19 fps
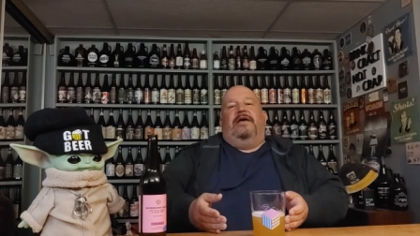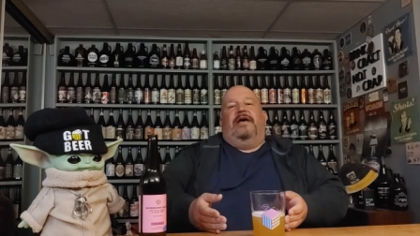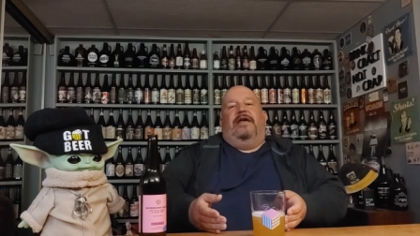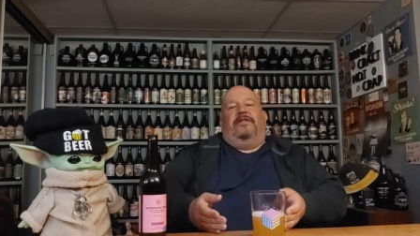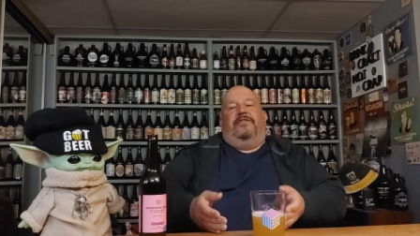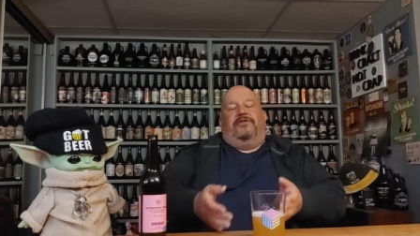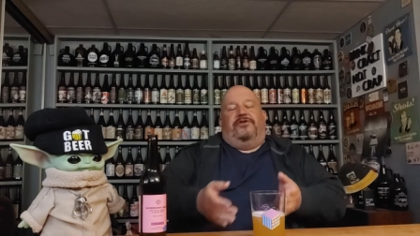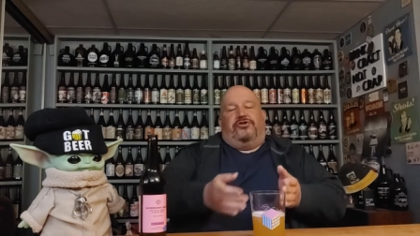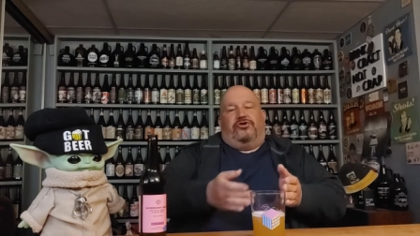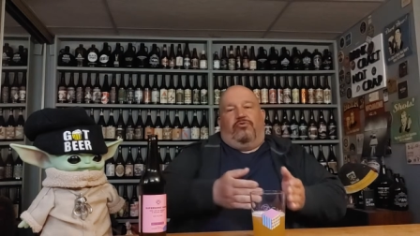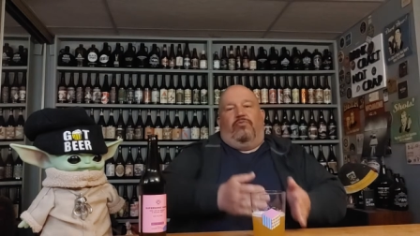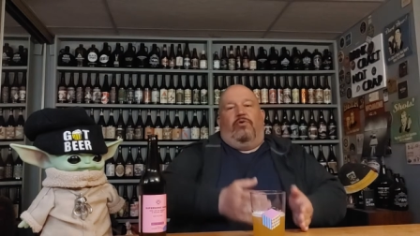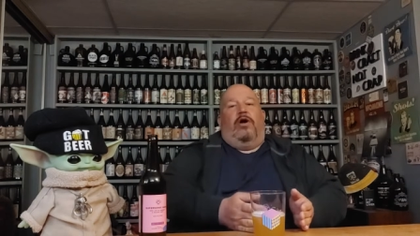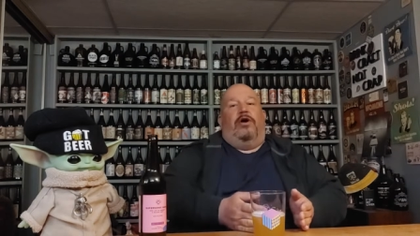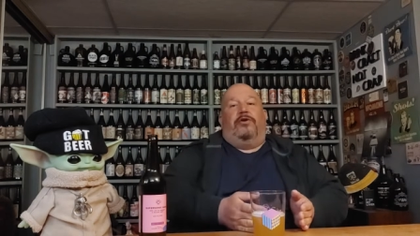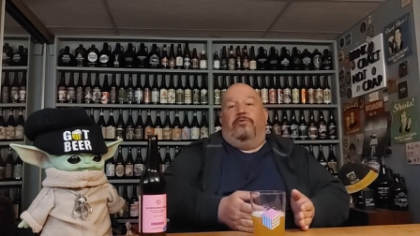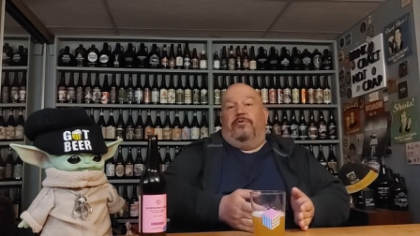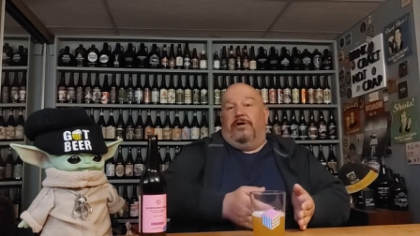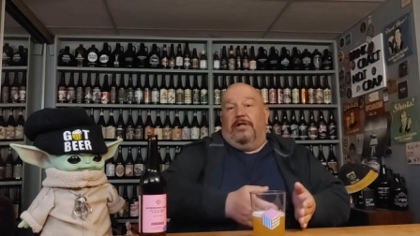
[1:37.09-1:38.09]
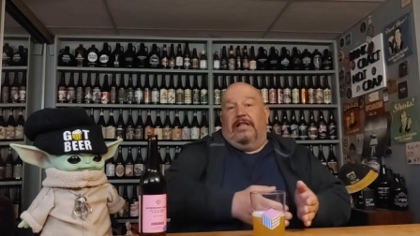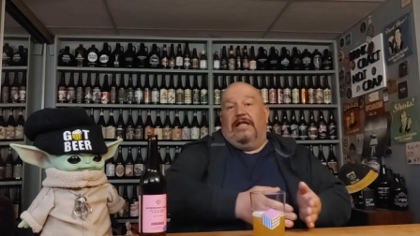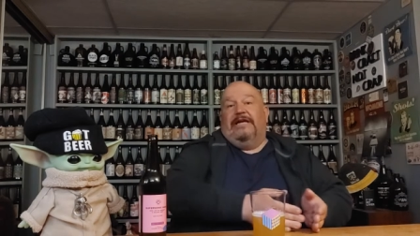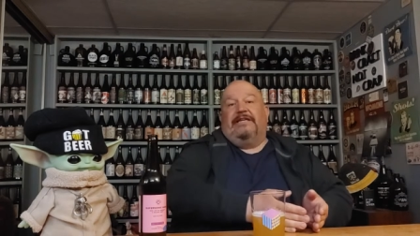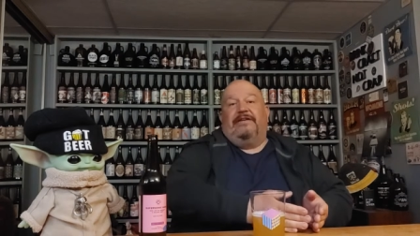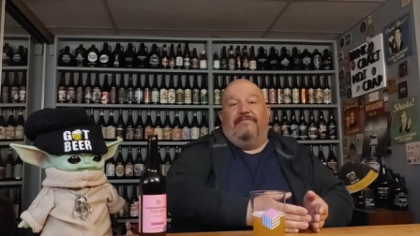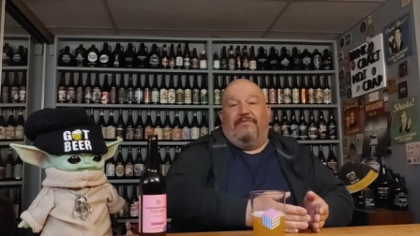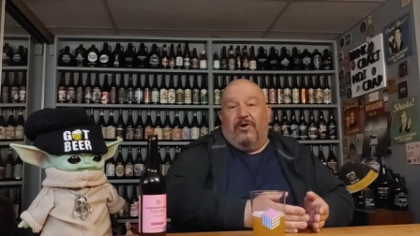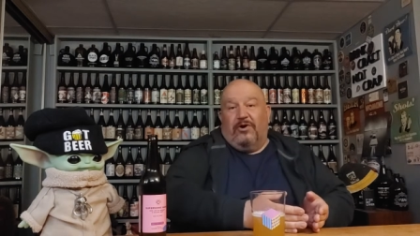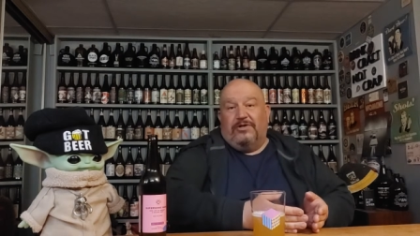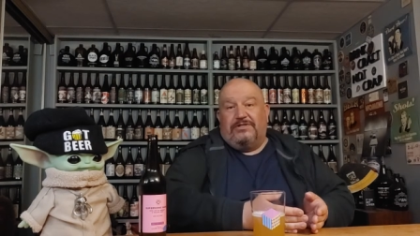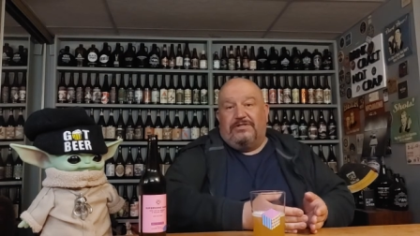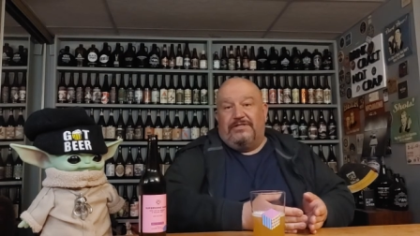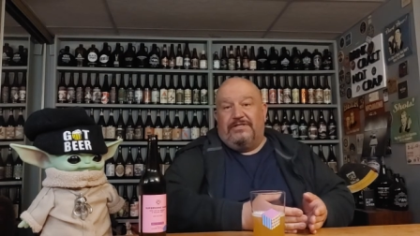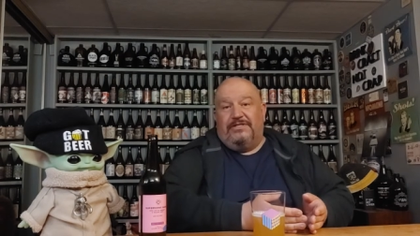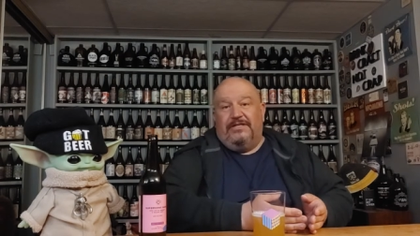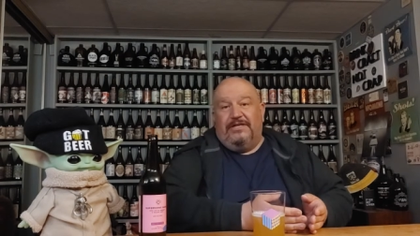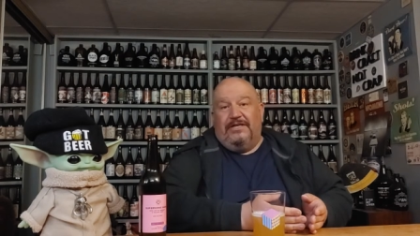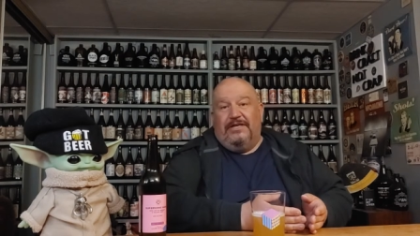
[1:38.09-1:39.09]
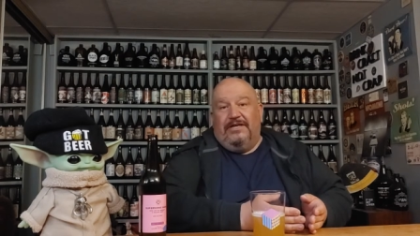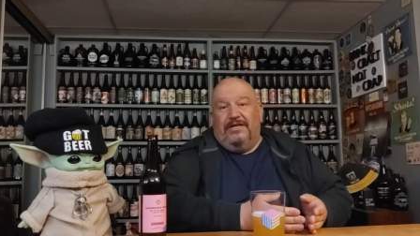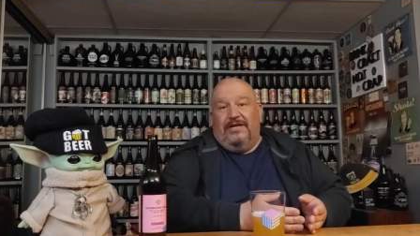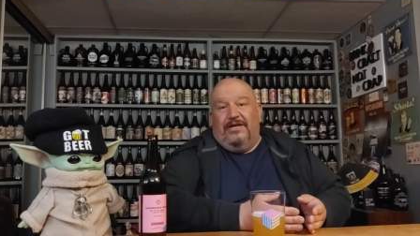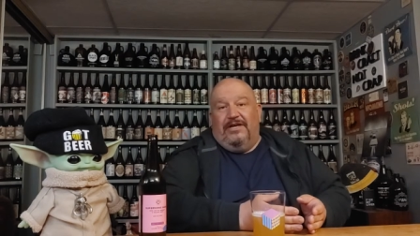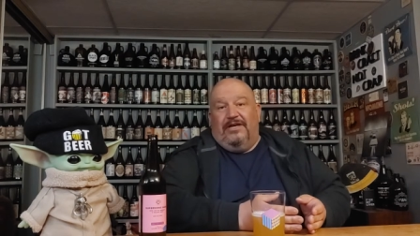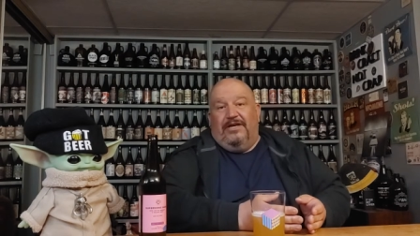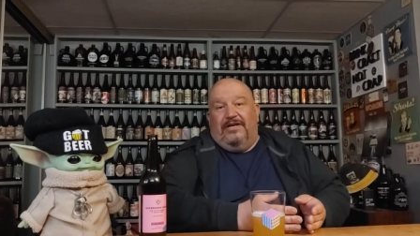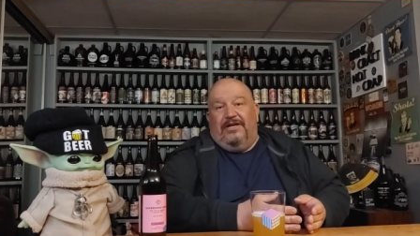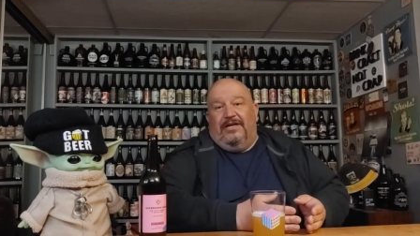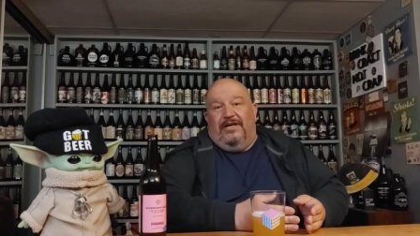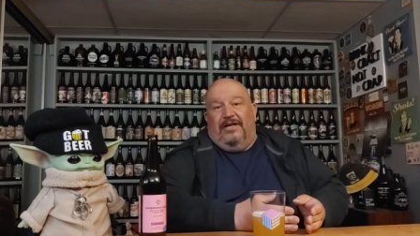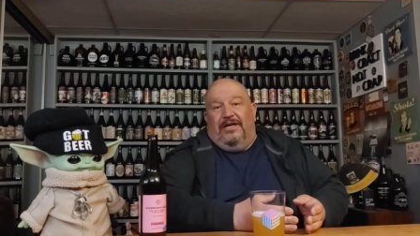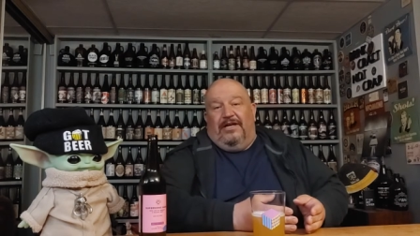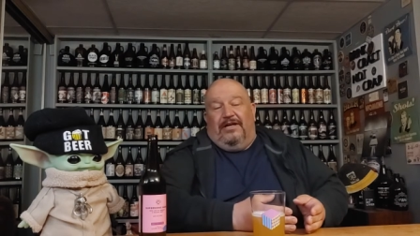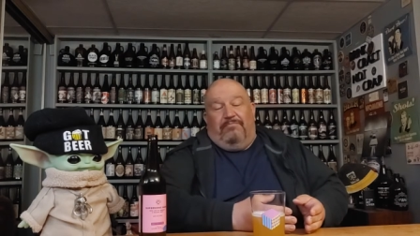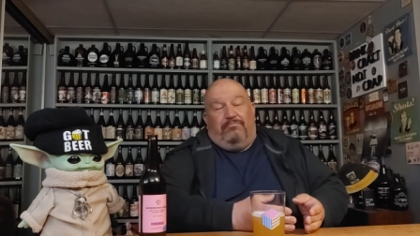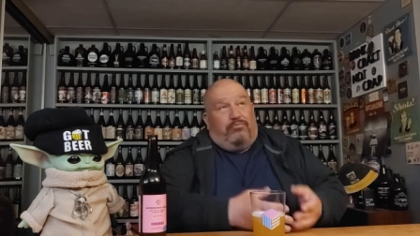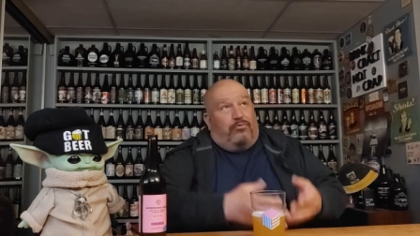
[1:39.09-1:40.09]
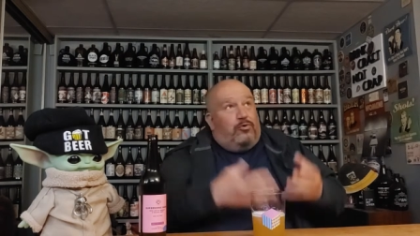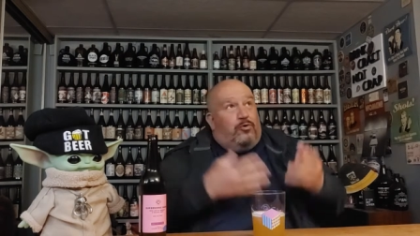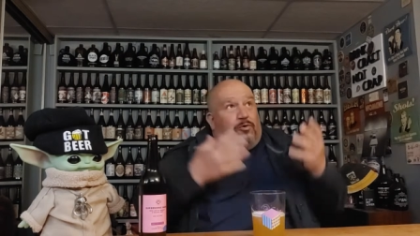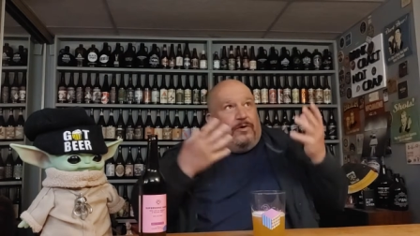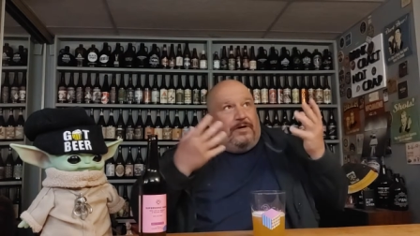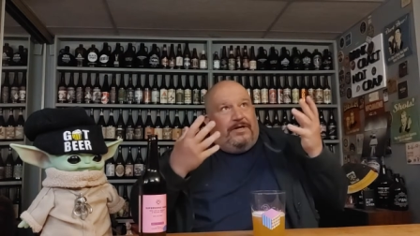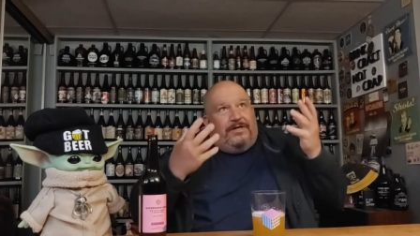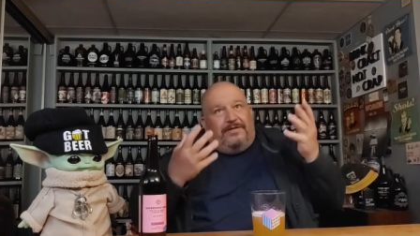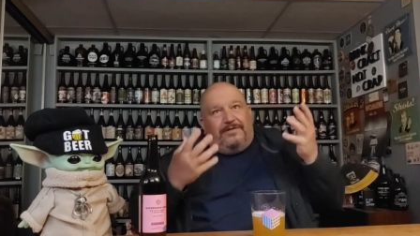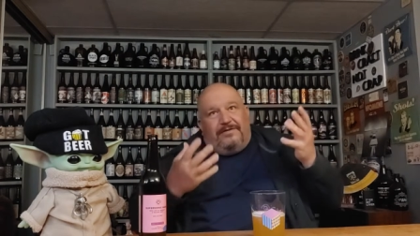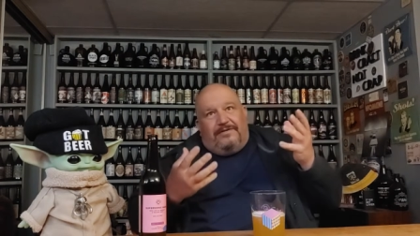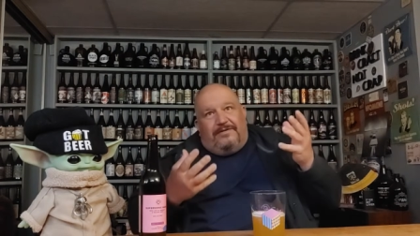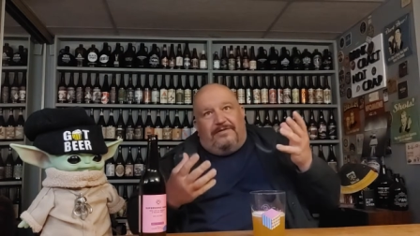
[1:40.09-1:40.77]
out of the Toronto Collective Arts Brewery